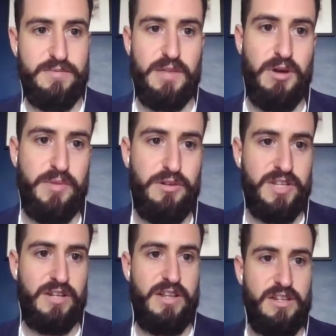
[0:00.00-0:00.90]
There might be new
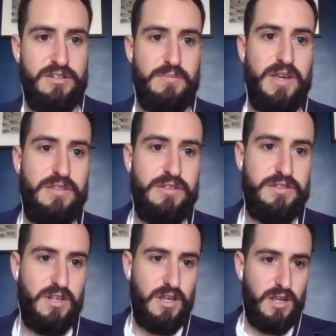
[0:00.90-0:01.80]
techniques, new methods,